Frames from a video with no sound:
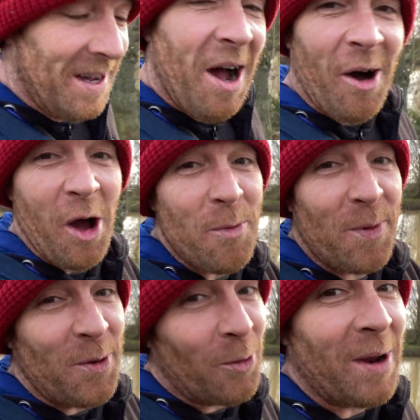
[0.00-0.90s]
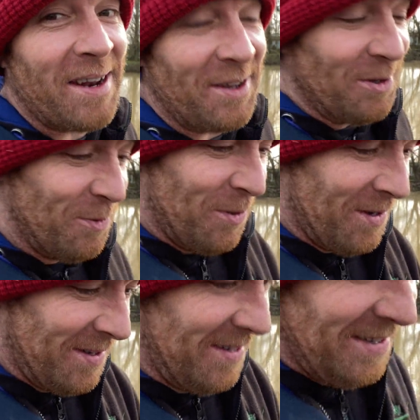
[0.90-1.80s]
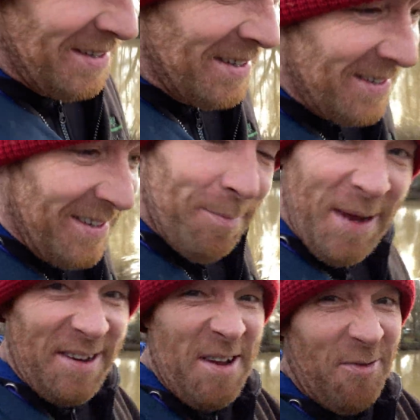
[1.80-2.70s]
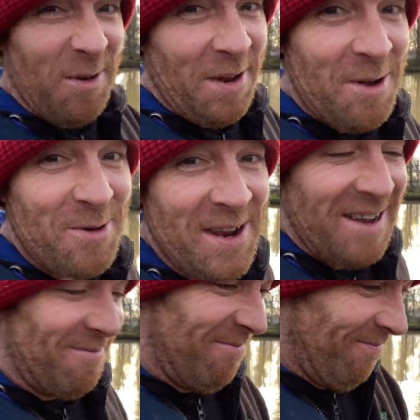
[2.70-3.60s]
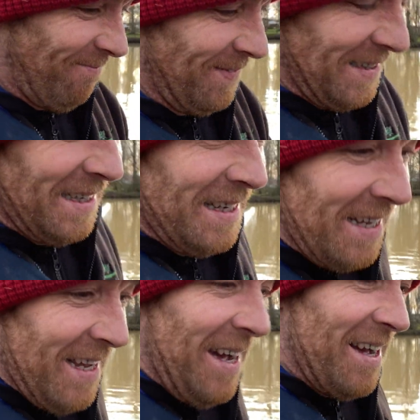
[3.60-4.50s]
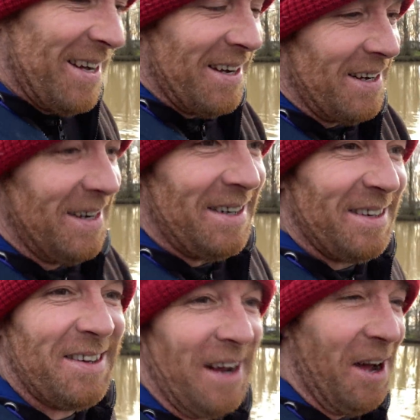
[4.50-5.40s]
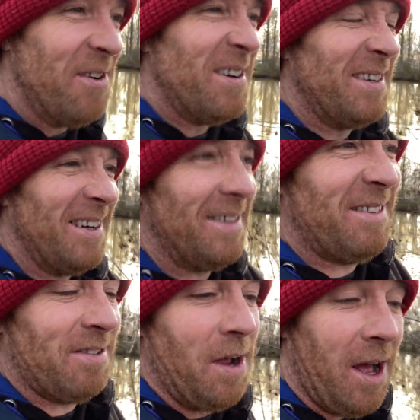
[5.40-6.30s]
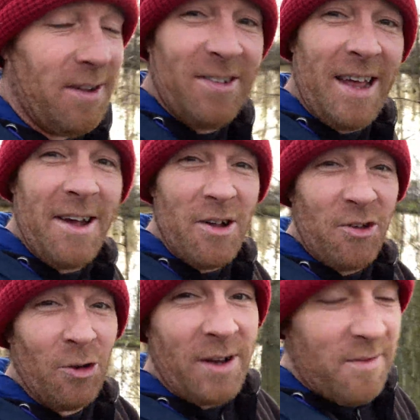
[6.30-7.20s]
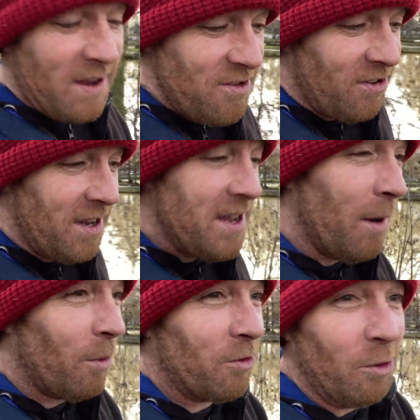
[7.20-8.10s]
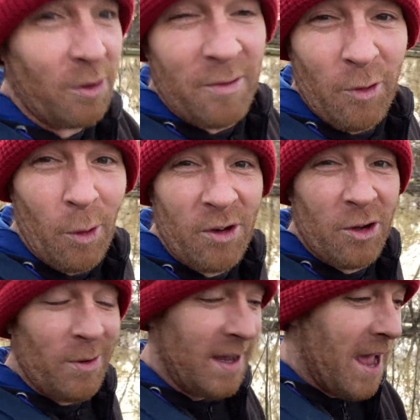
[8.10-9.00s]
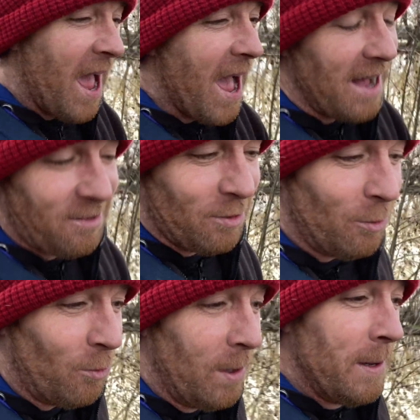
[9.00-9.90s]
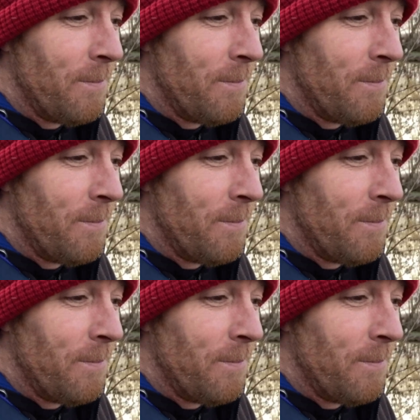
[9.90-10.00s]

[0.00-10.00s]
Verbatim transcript: I hope you all had a good one. Bit different though, wasn't it? Uh, I don't know. I'd, I'd say I enjoyed it eventually. I wasn't looking forward to it at all.